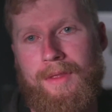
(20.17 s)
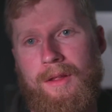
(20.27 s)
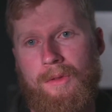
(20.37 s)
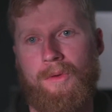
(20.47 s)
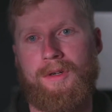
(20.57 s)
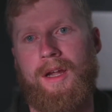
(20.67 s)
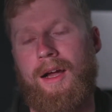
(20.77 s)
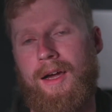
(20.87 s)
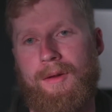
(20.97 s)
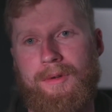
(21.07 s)
Lauren and I
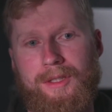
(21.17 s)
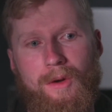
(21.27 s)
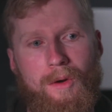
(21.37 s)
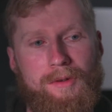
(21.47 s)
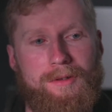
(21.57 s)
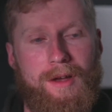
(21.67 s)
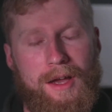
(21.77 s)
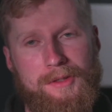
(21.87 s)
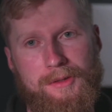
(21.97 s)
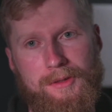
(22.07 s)
kind of want to go over,
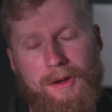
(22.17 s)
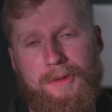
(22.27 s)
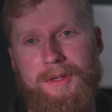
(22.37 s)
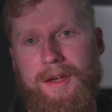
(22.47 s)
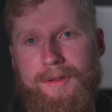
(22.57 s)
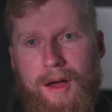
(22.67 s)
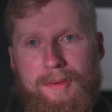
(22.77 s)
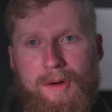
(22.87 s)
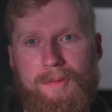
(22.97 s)
as you saw in the title, about.